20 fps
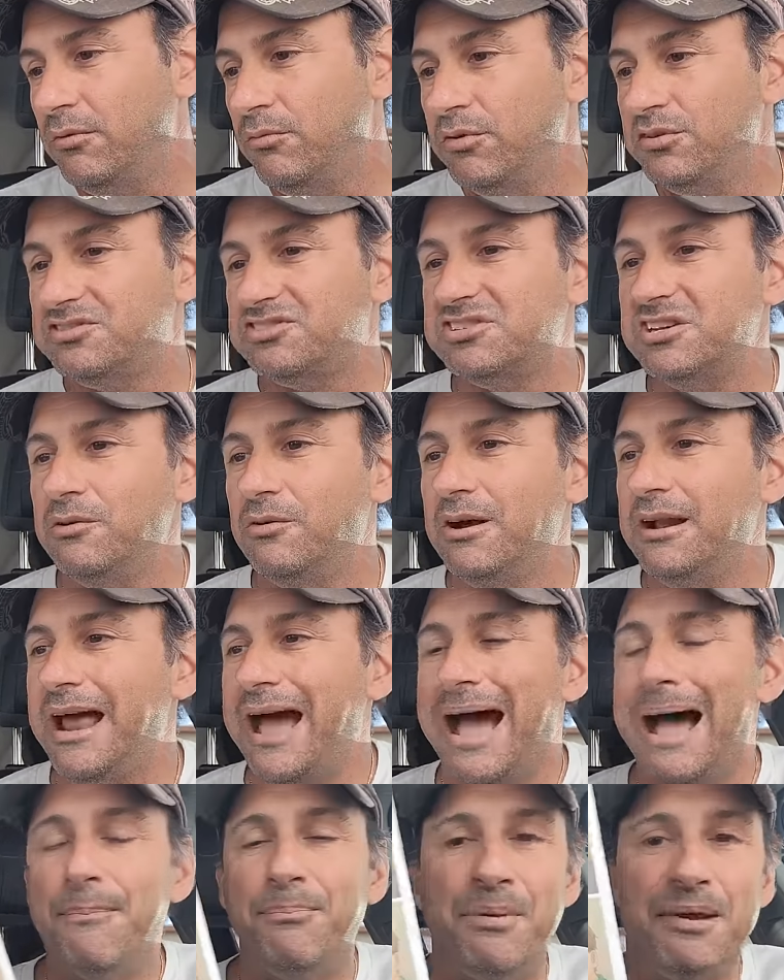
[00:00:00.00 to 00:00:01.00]
We'll see what
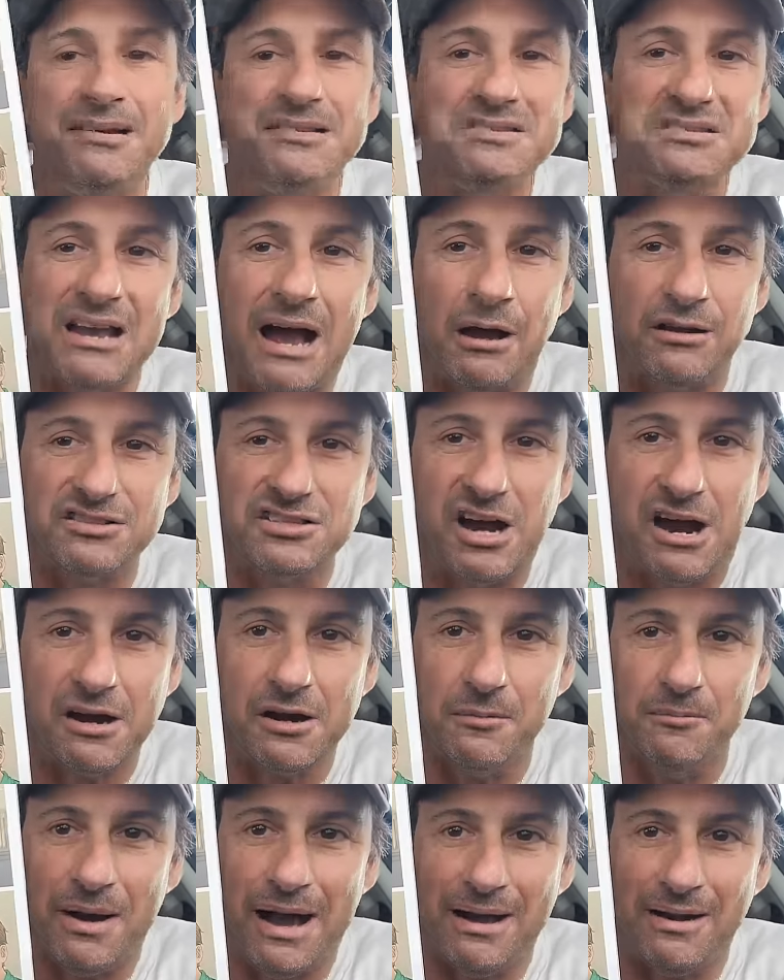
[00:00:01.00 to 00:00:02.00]
happens. I'll
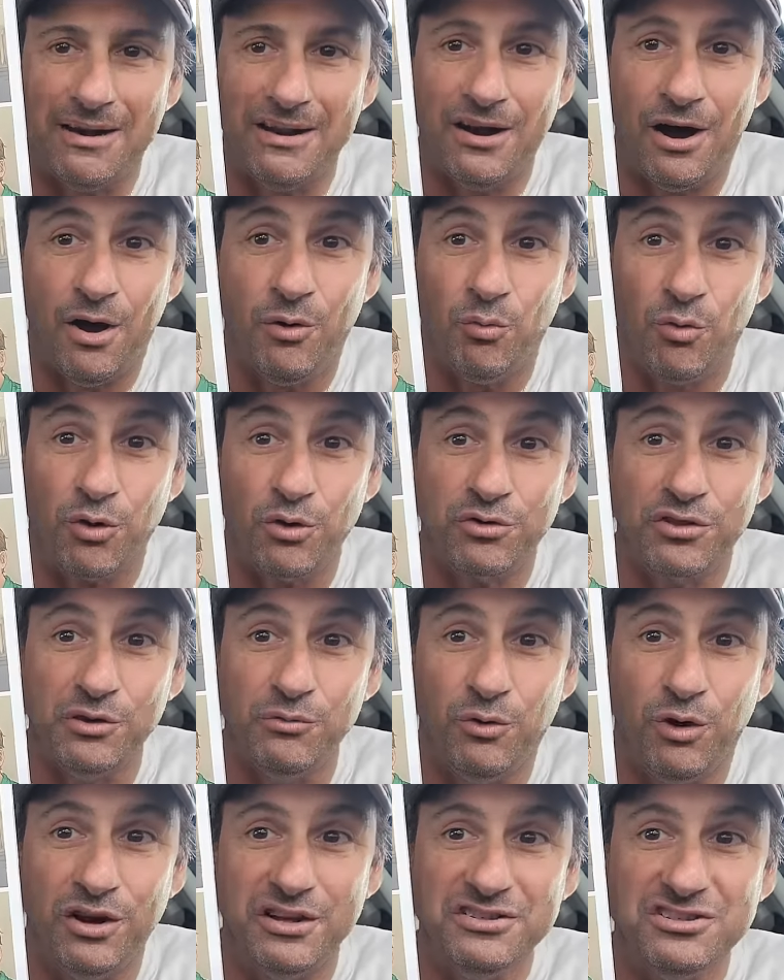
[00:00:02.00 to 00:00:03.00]
talk about it on
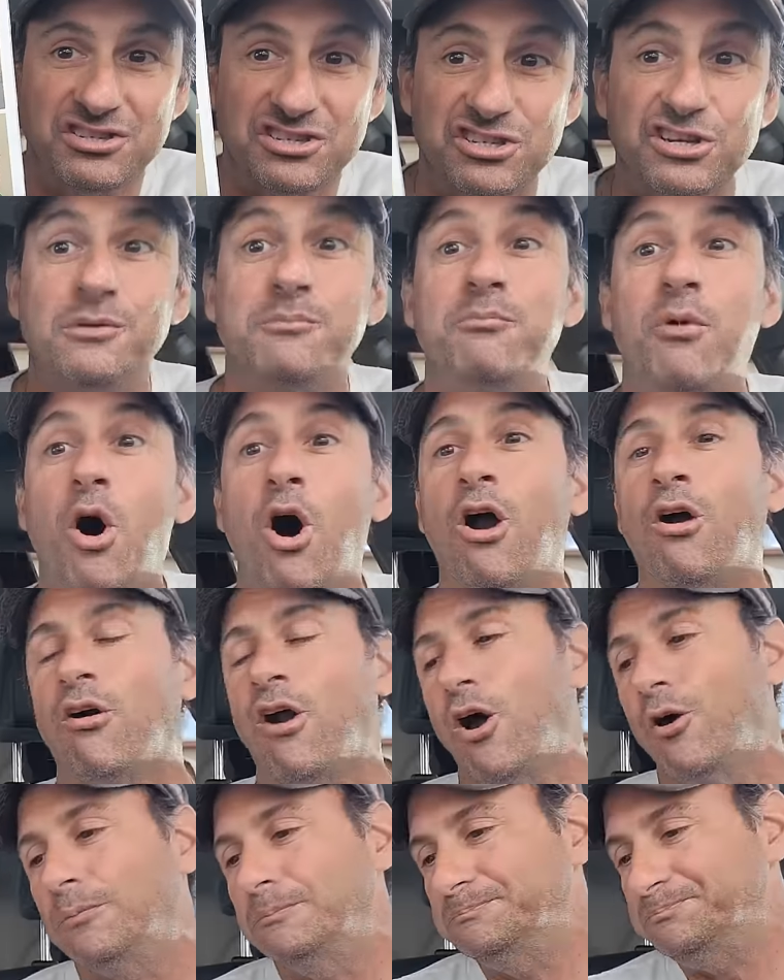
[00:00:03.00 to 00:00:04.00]
Worthy Ones
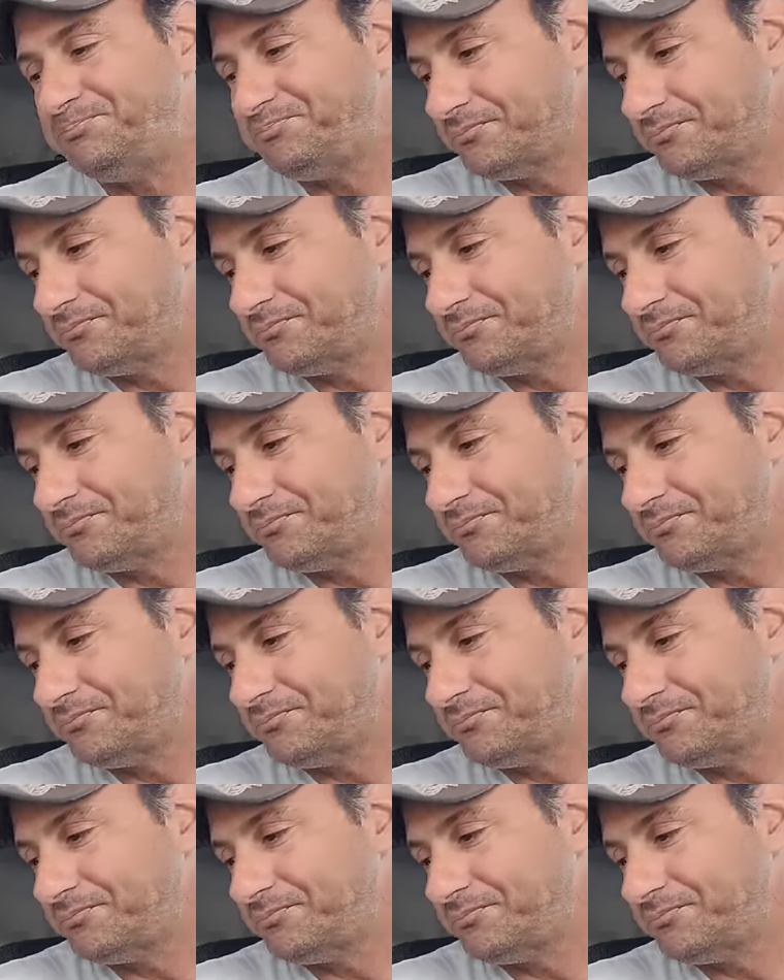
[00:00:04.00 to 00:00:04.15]
tomorrow.